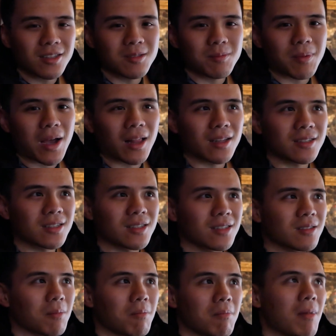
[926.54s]
this palace is
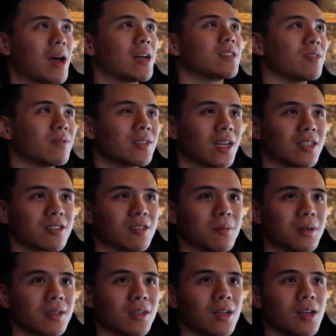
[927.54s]
just a massive
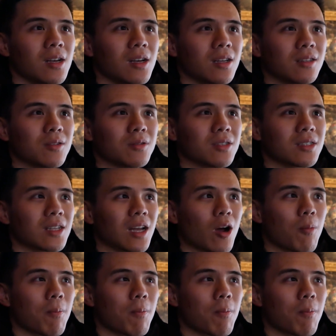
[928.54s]
testament to just how